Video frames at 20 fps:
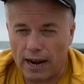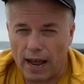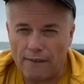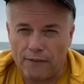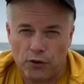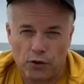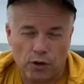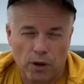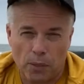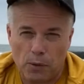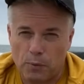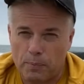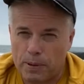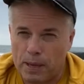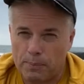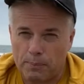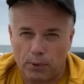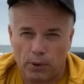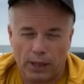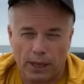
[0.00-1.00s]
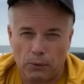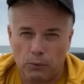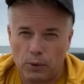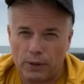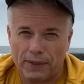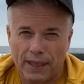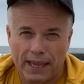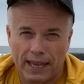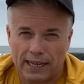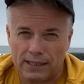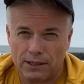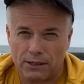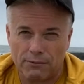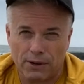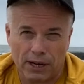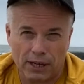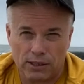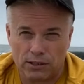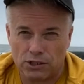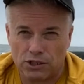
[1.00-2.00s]
I've heard other people, like when they got the
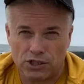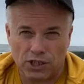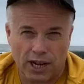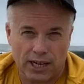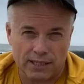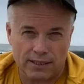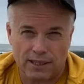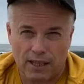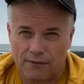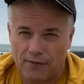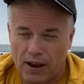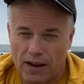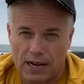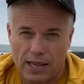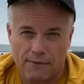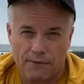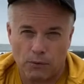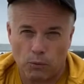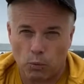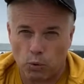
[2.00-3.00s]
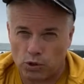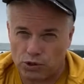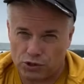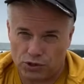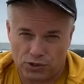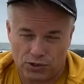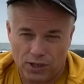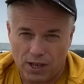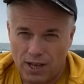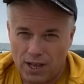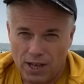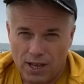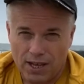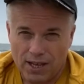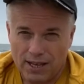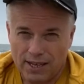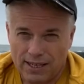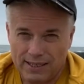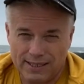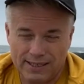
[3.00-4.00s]
regular shots, they've had even worse
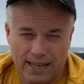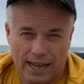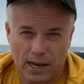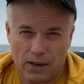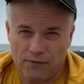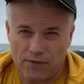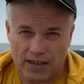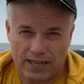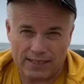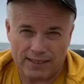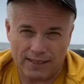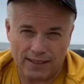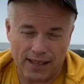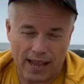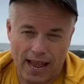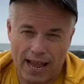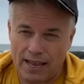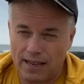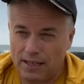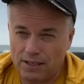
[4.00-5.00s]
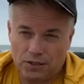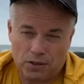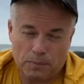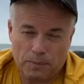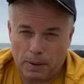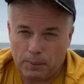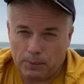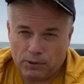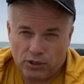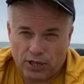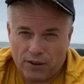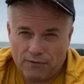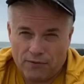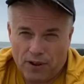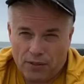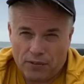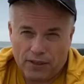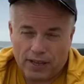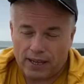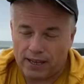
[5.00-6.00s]
side effects than that, and some people have
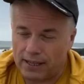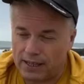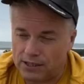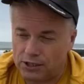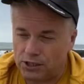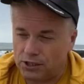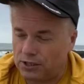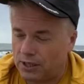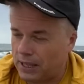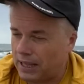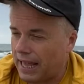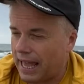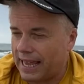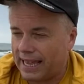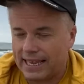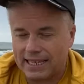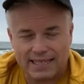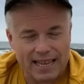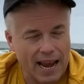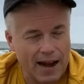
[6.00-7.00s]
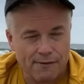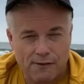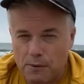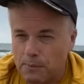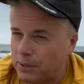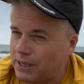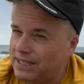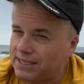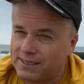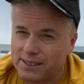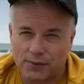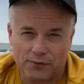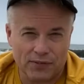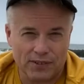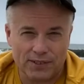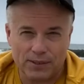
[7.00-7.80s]
nothing. It's just that I guess everybody's different.